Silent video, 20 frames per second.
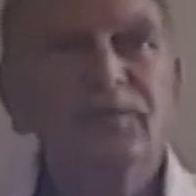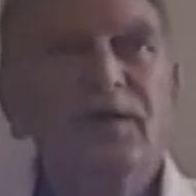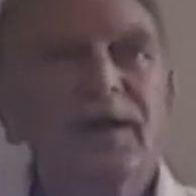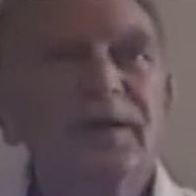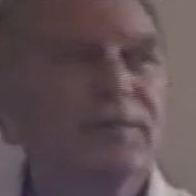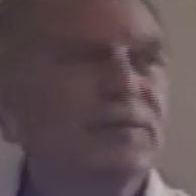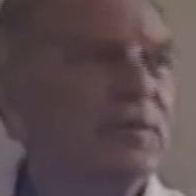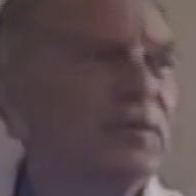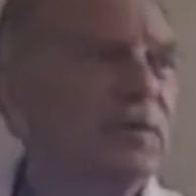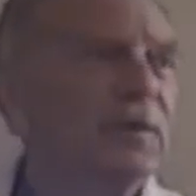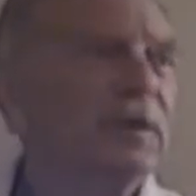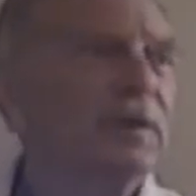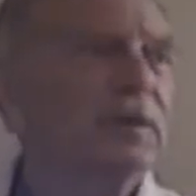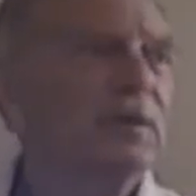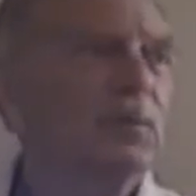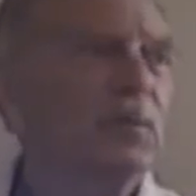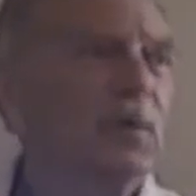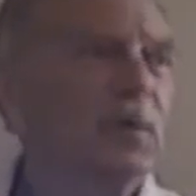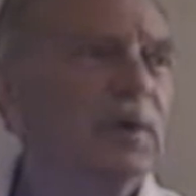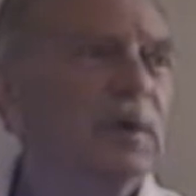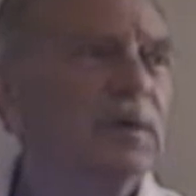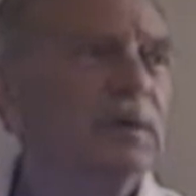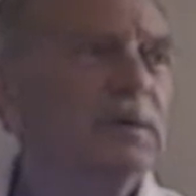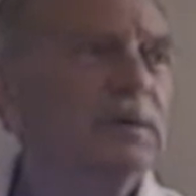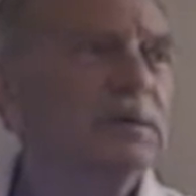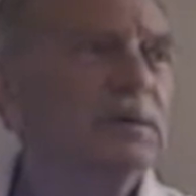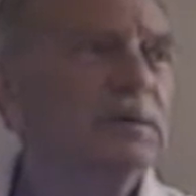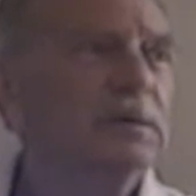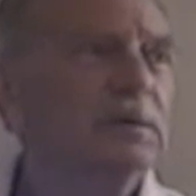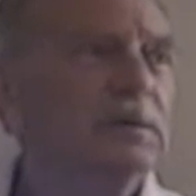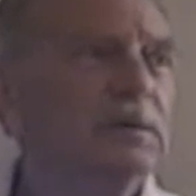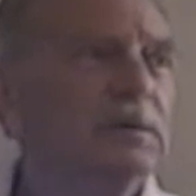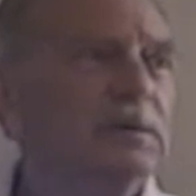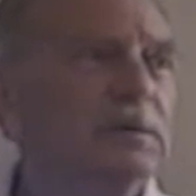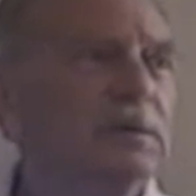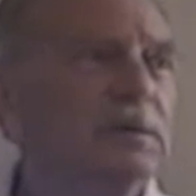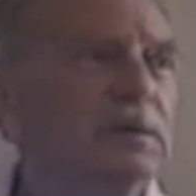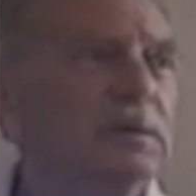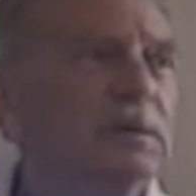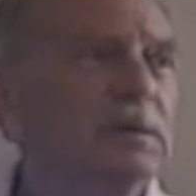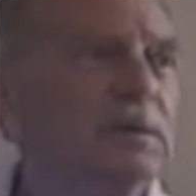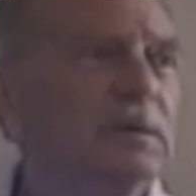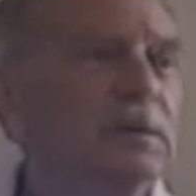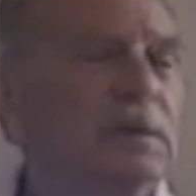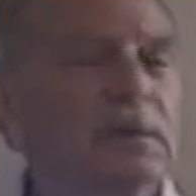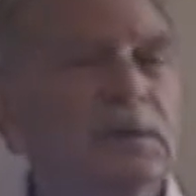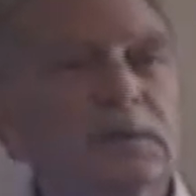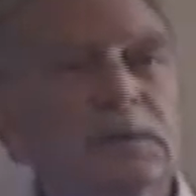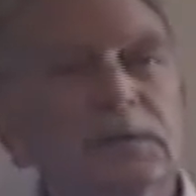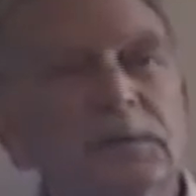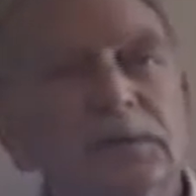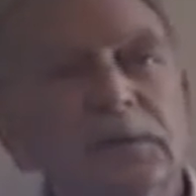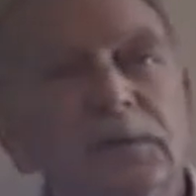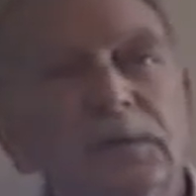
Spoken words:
5:30 in the morning. And